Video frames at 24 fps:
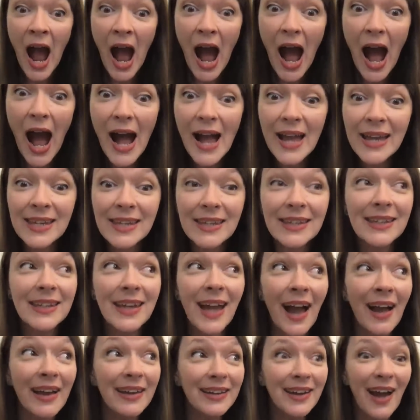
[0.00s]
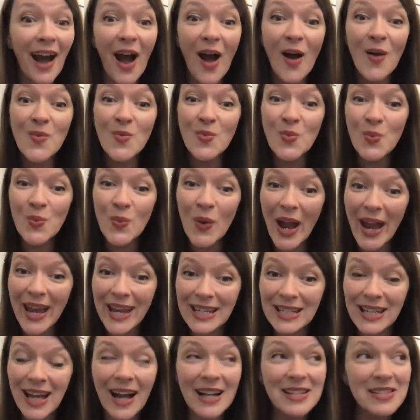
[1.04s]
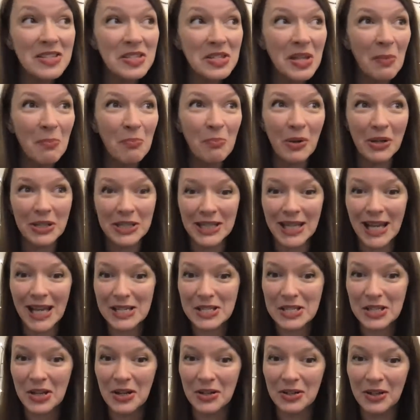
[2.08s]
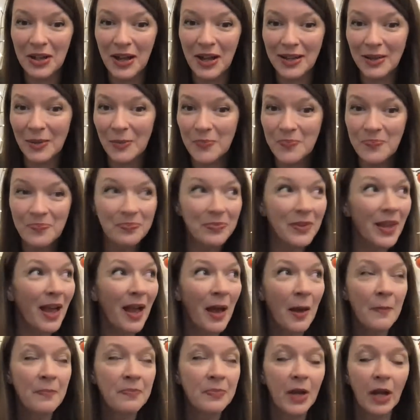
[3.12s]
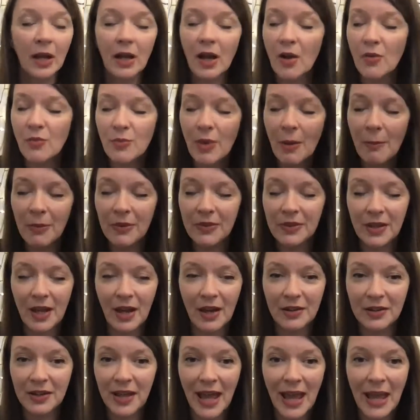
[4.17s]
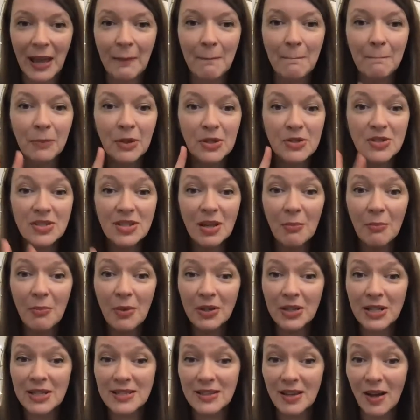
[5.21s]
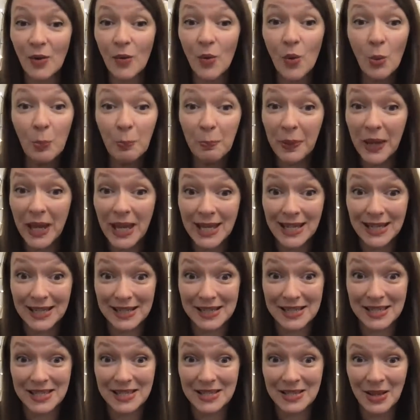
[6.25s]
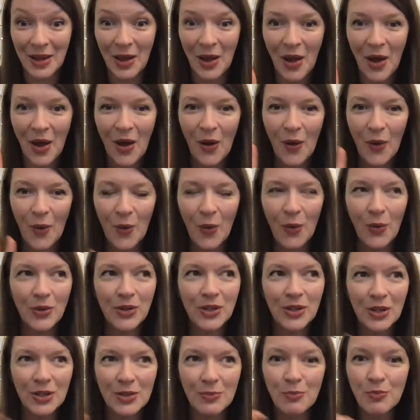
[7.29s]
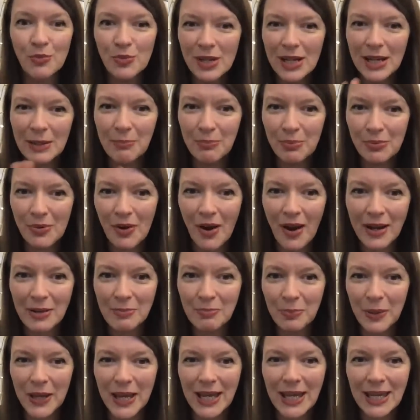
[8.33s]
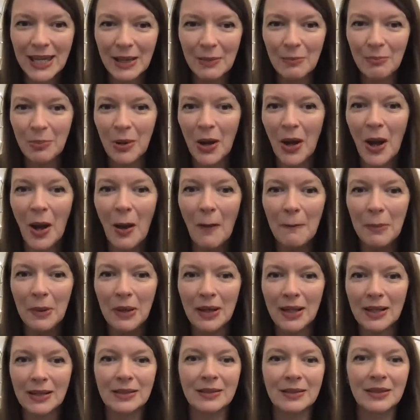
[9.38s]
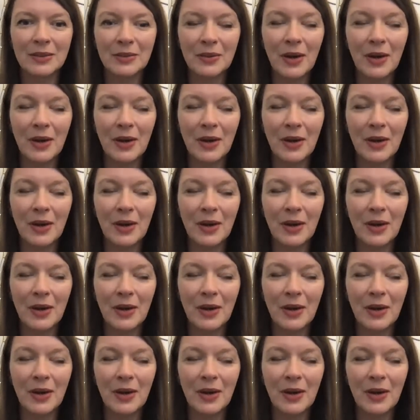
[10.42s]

I can't wait. Somebody has got I can't remember her name, but someone has got all pinks or, really bright pink and purple and,